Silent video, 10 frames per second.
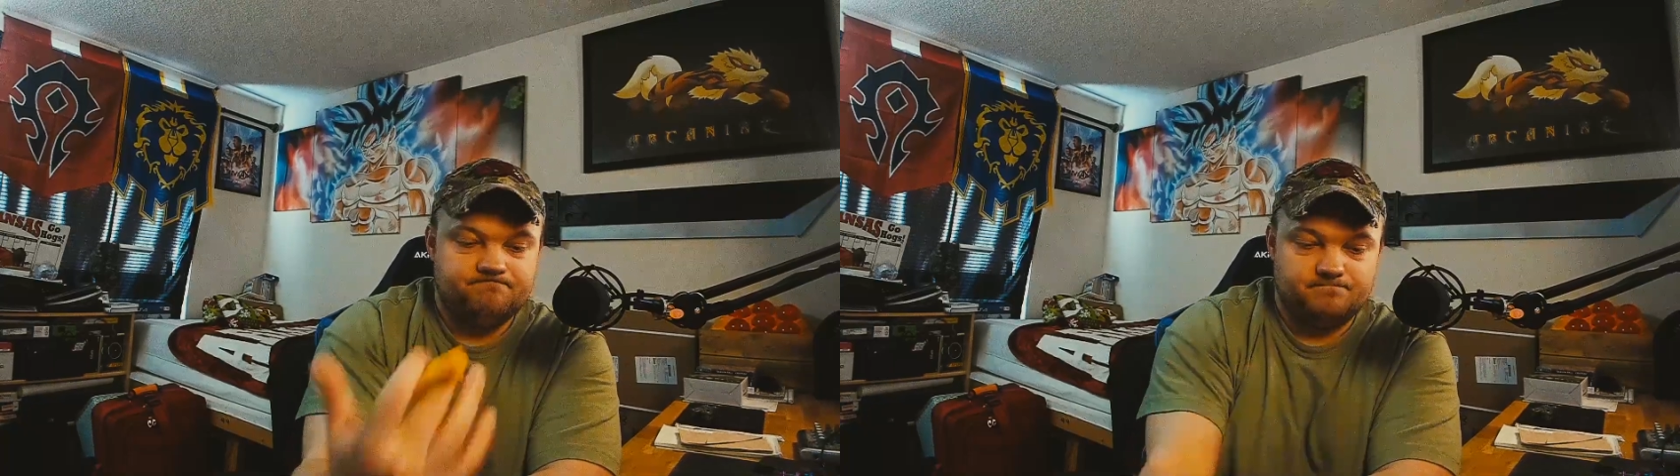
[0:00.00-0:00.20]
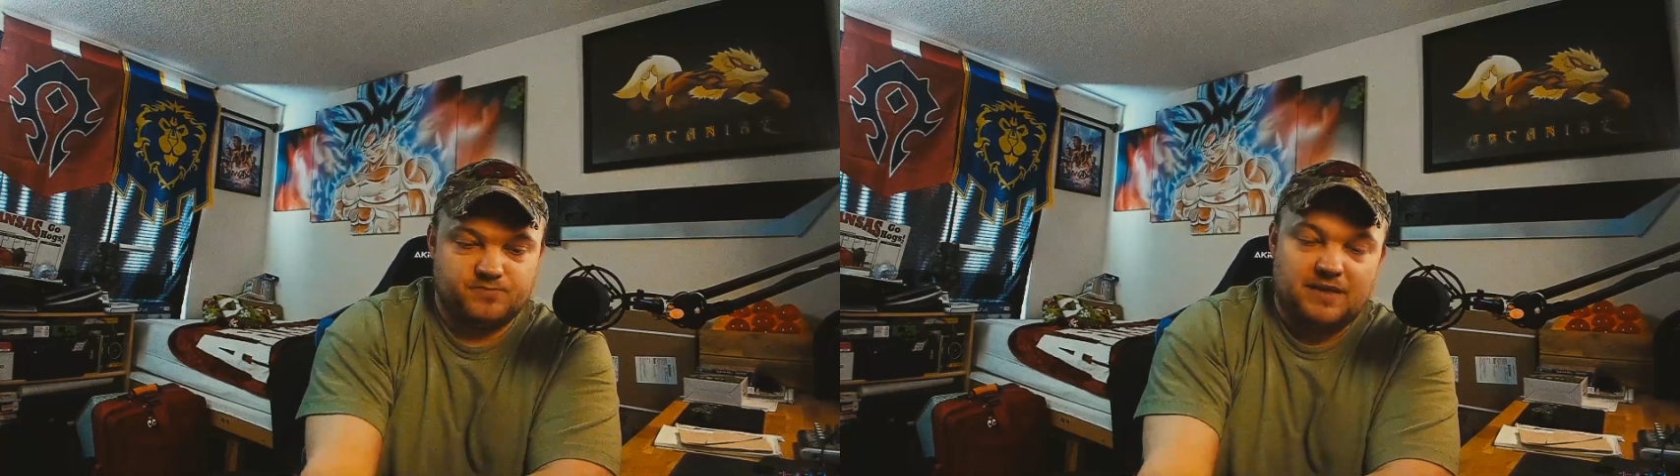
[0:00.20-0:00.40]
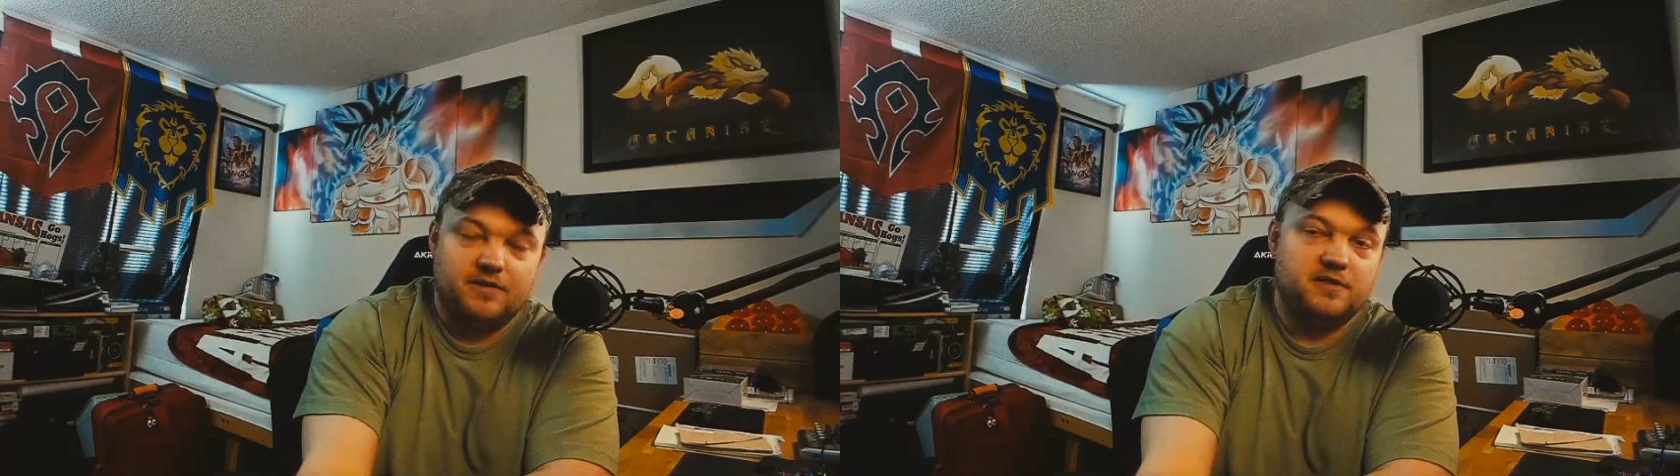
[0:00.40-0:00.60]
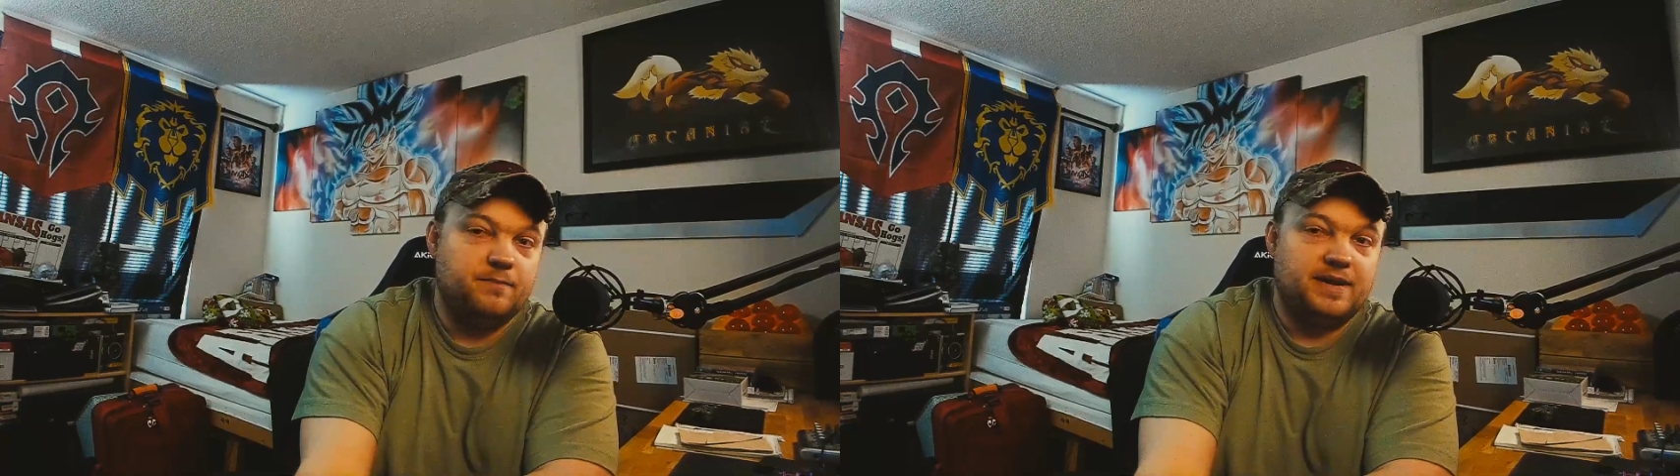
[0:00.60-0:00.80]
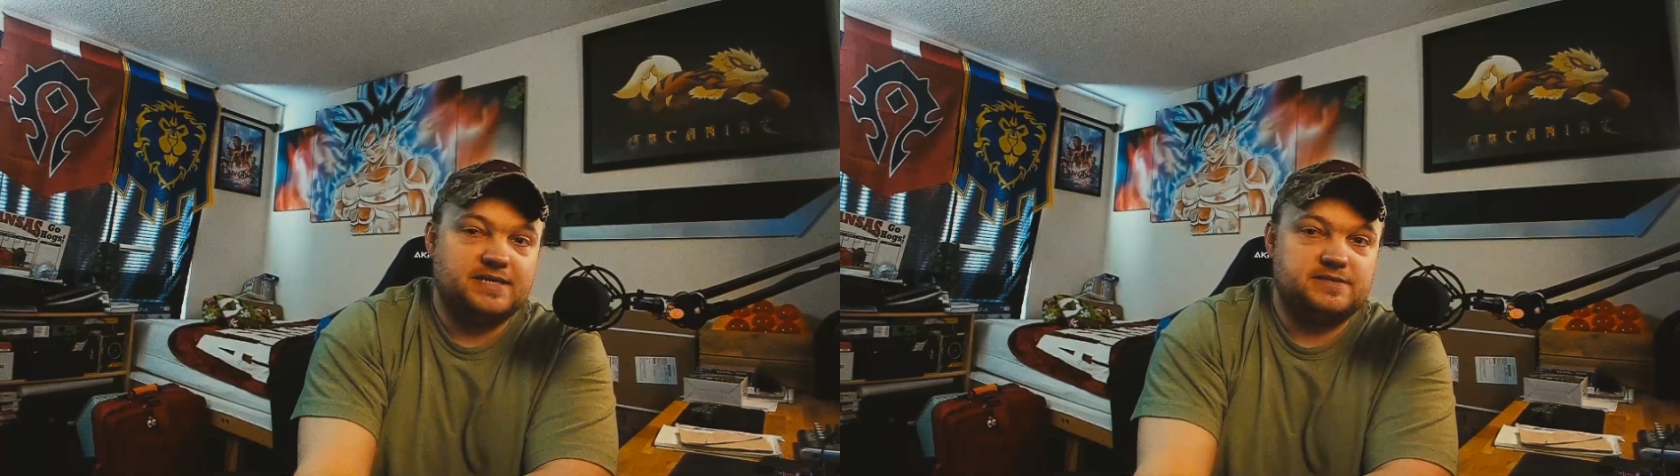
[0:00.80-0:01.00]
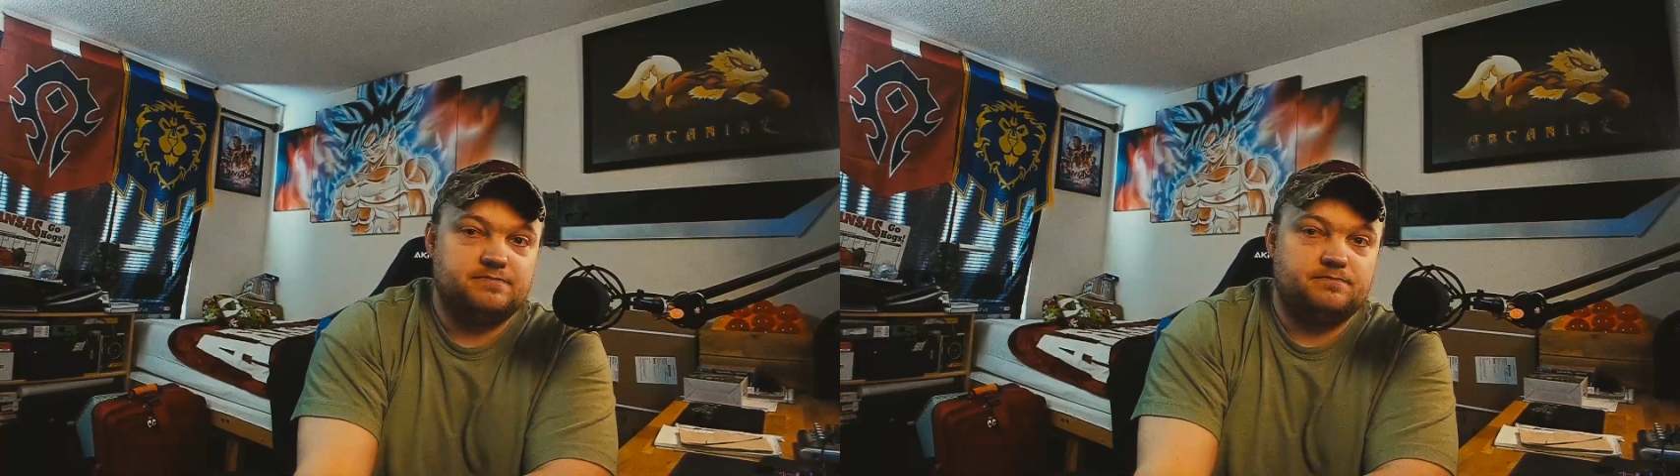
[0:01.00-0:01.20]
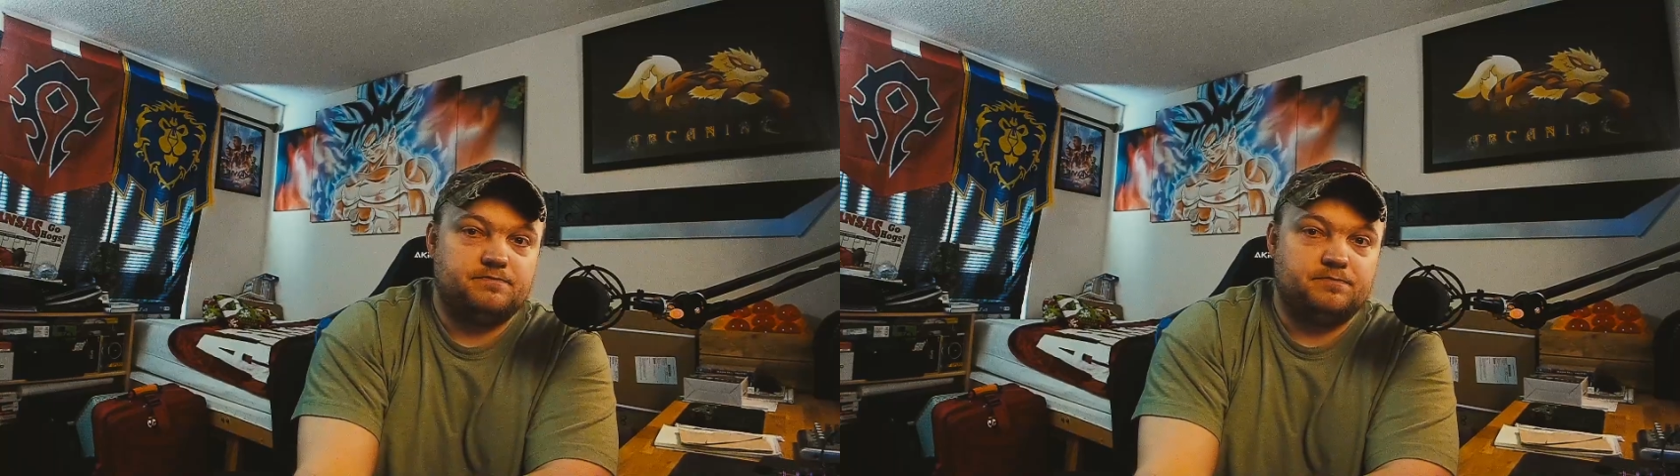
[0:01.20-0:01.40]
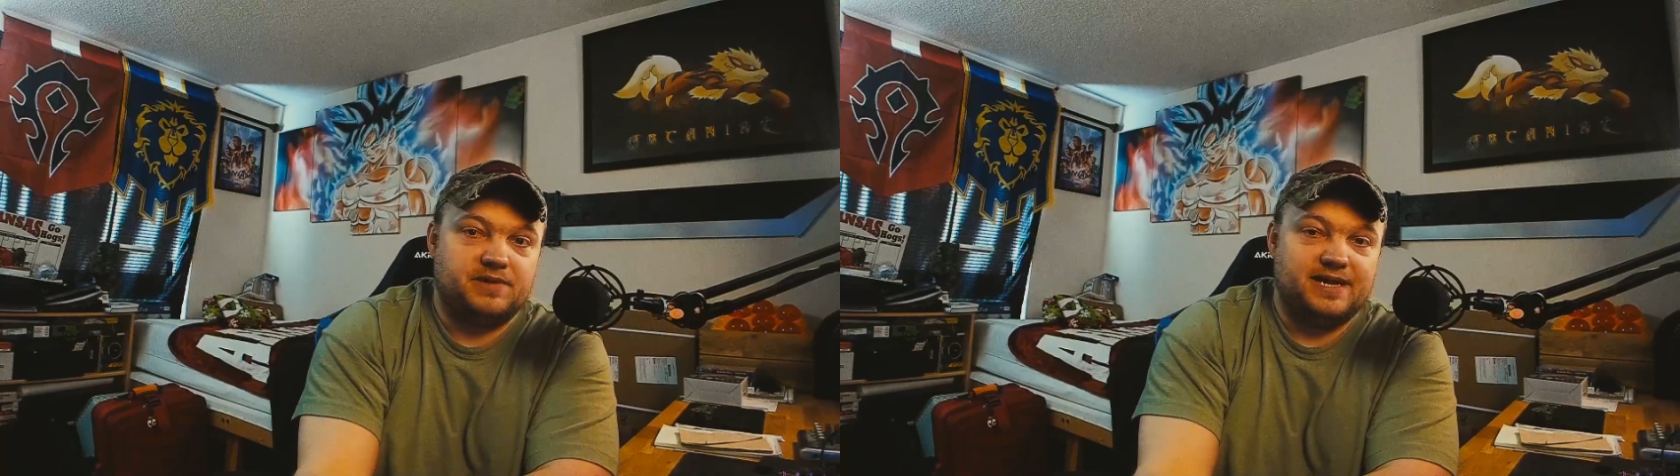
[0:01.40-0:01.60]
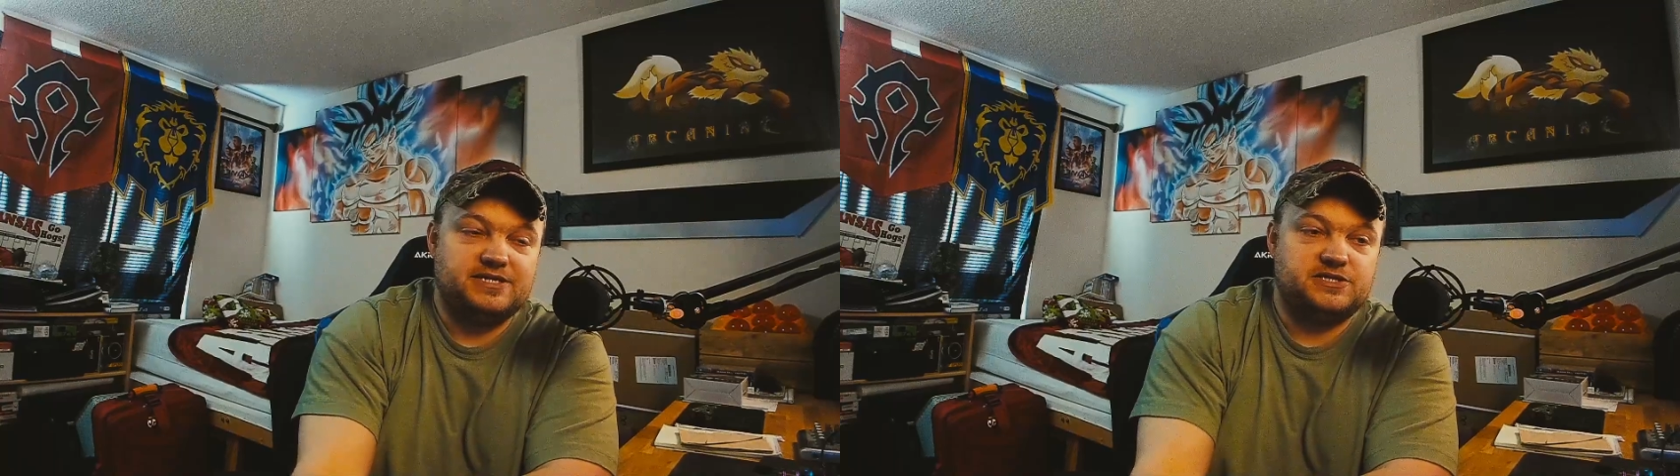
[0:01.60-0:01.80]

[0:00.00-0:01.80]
probably the best place